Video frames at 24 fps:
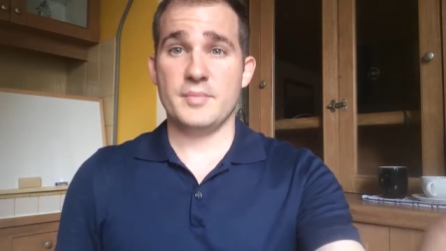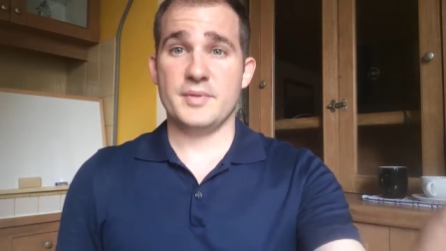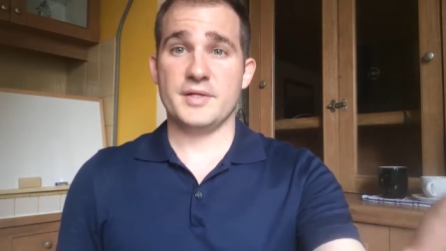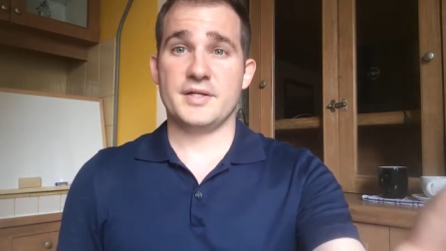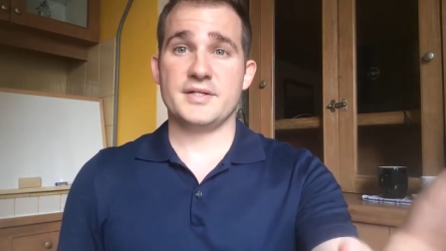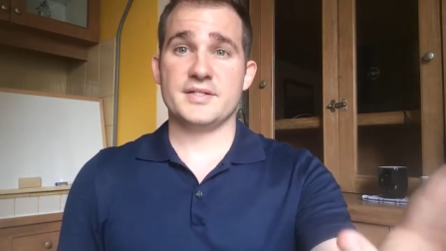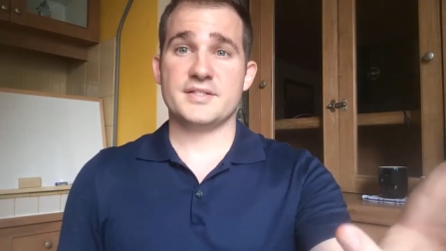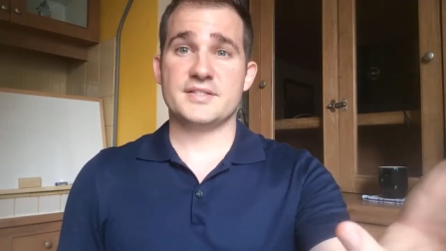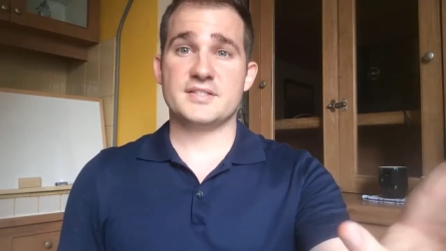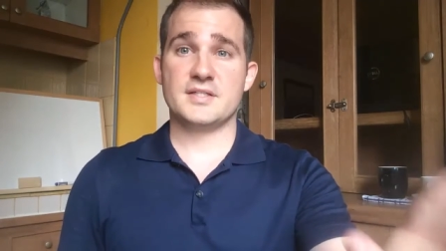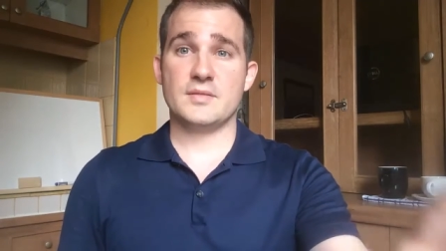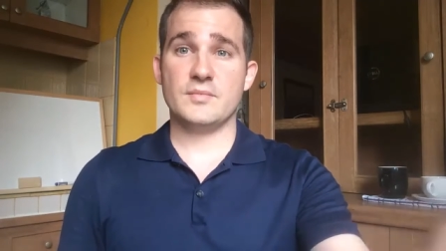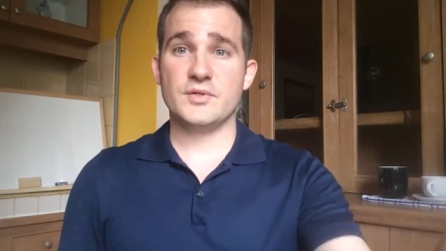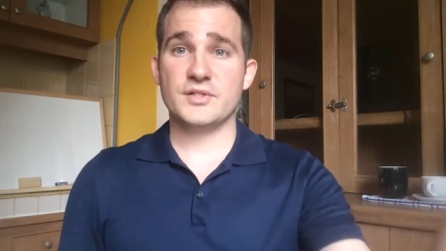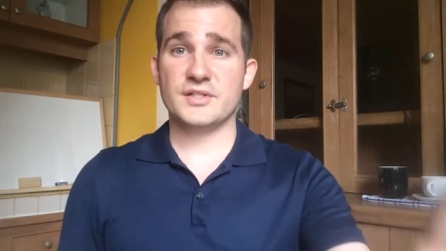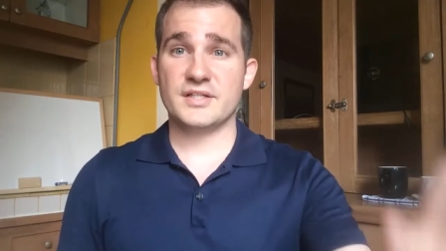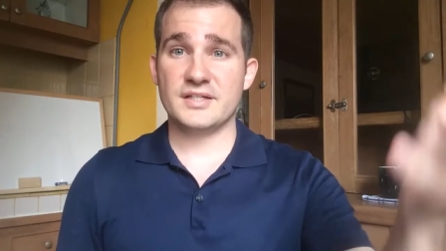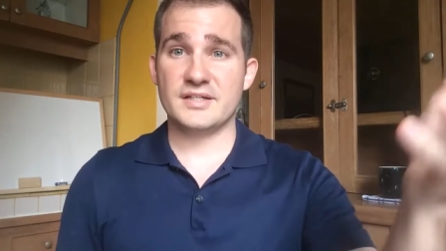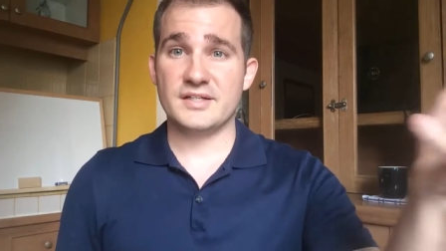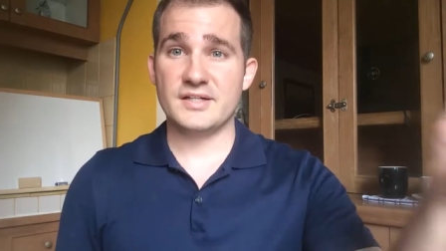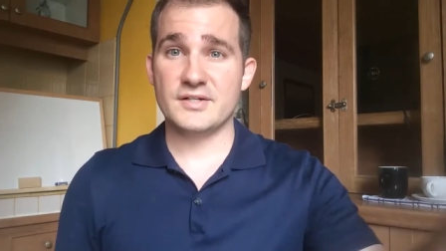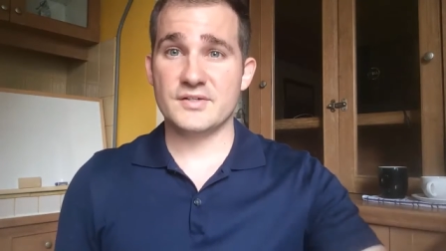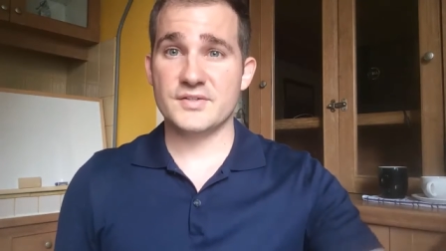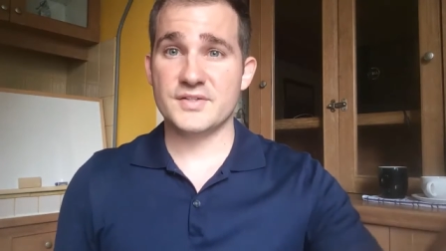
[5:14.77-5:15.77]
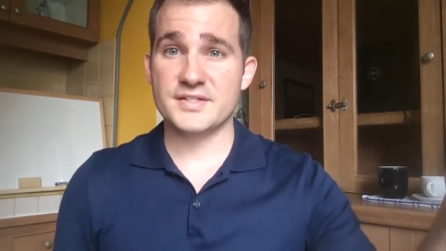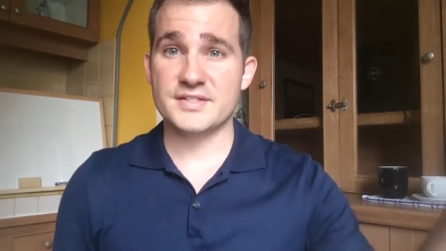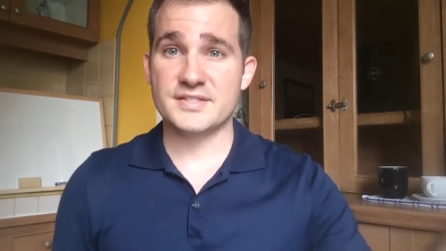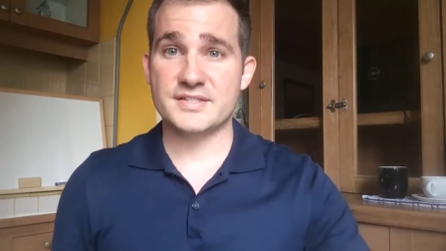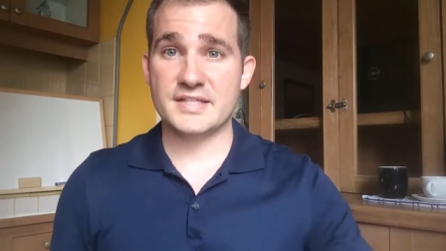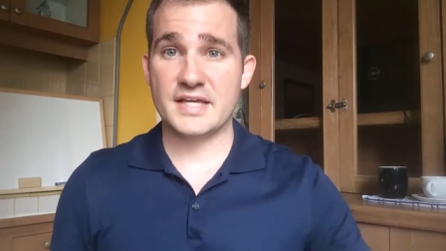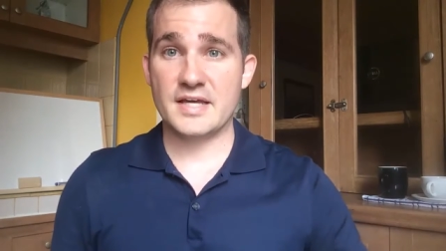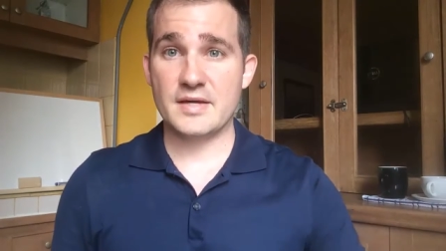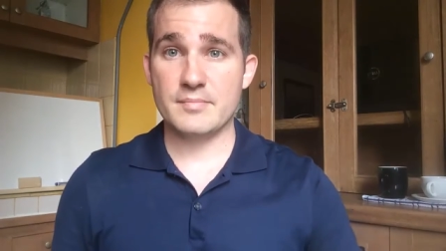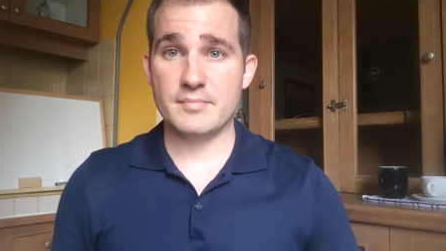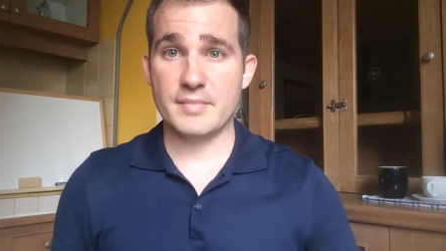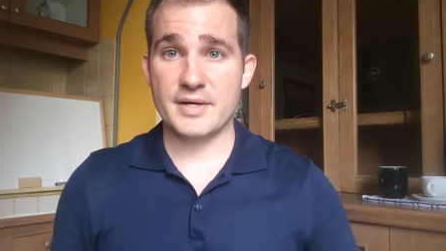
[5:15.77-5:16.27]
because someone can hear the
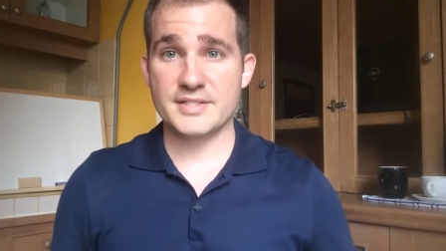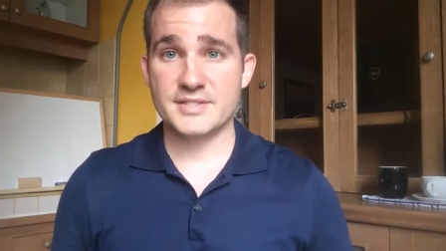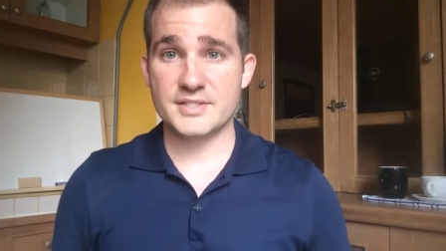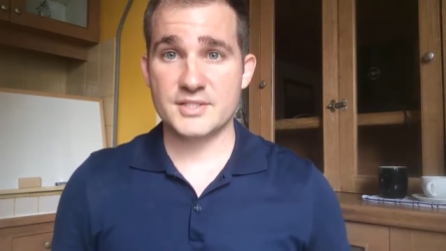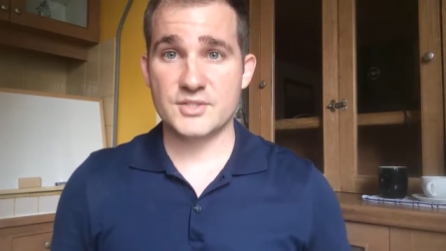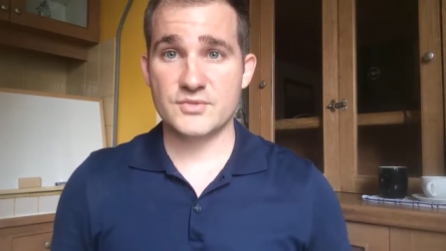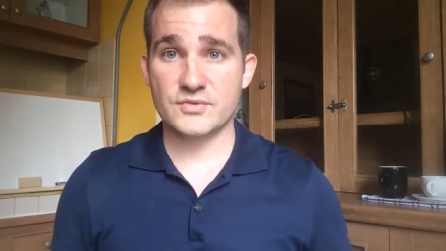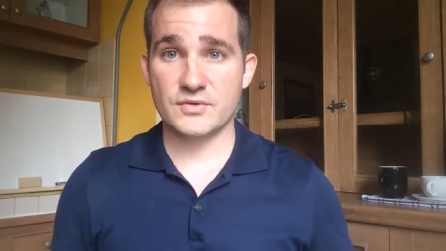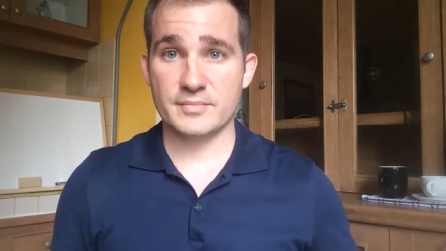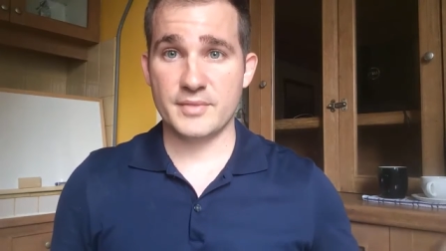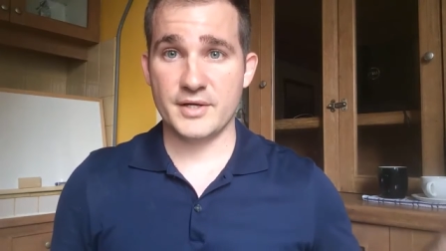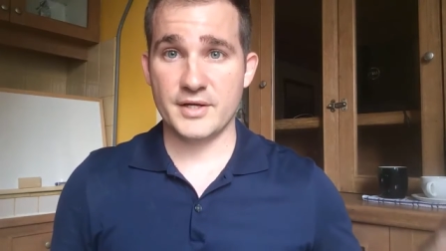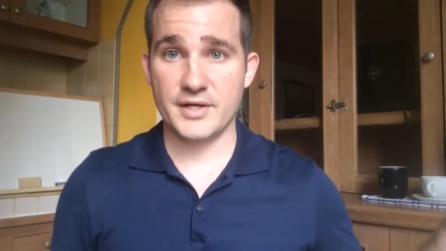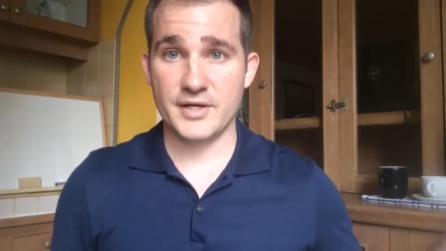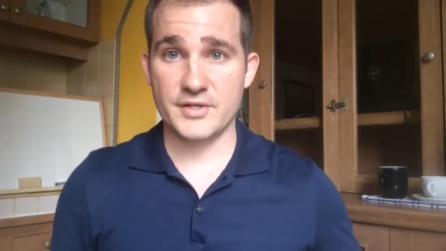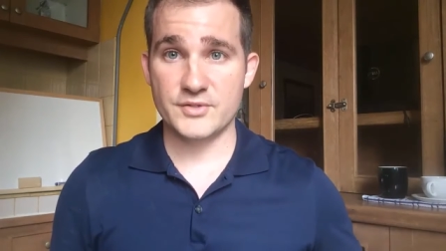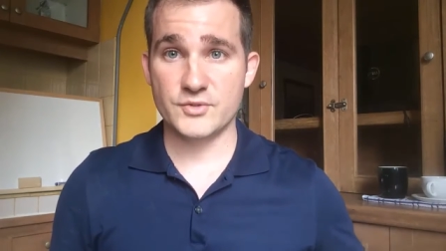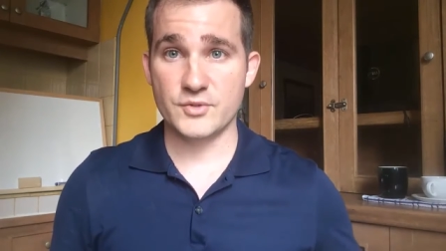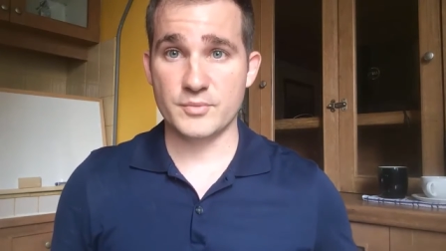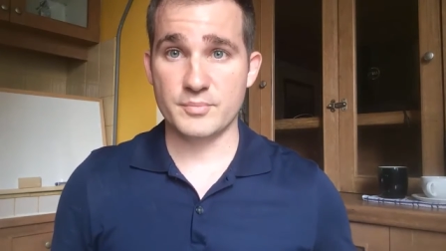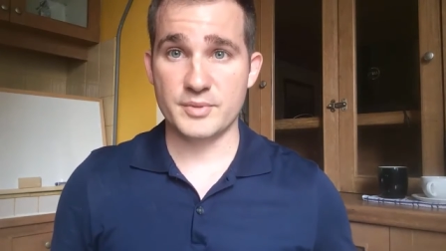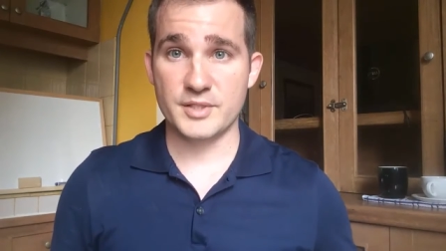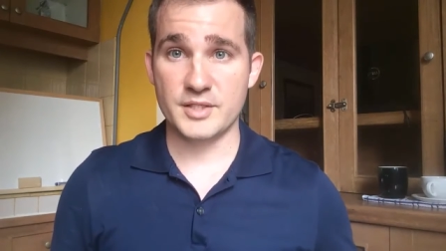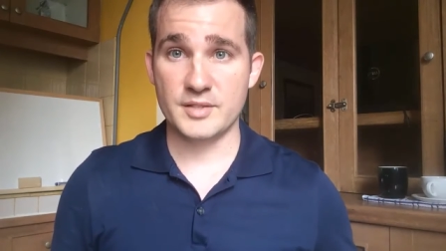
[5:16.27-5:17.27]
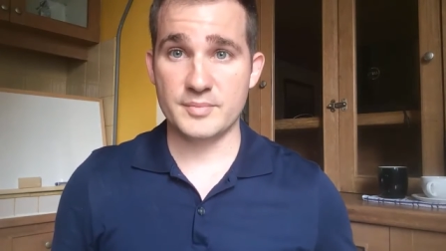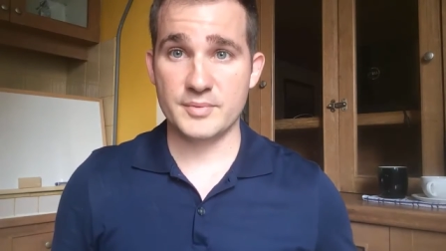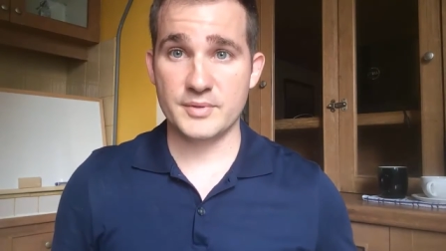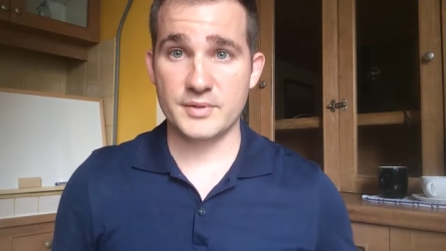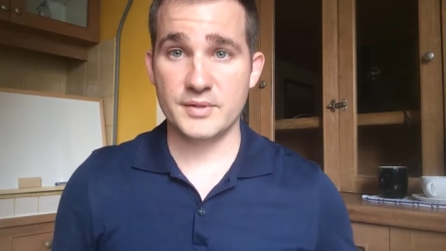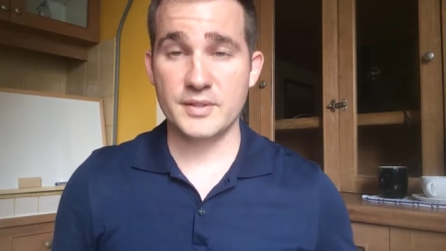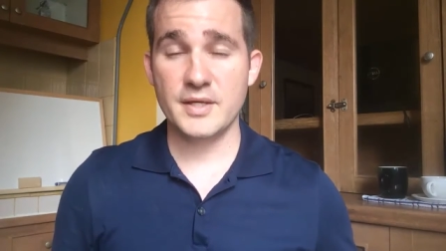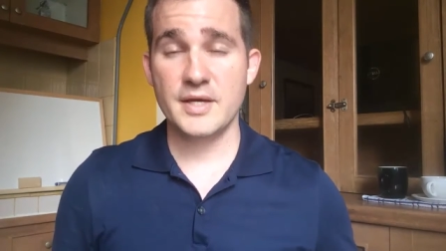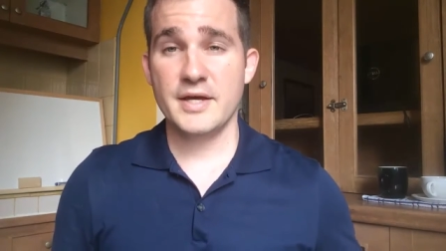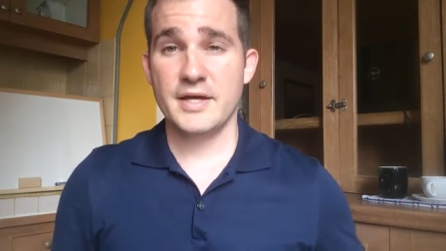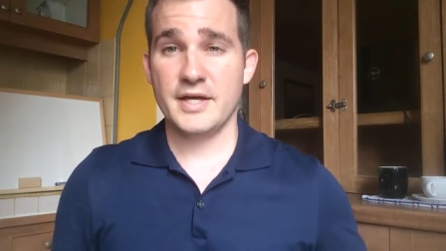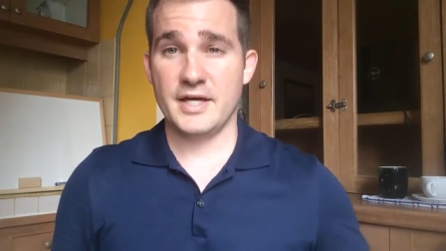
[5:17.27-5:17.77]
same message from a hundred
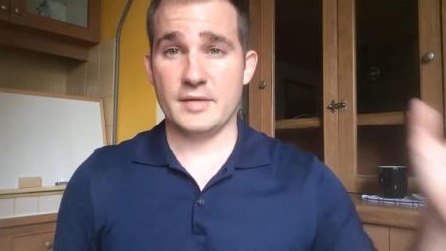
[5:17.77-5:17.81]
people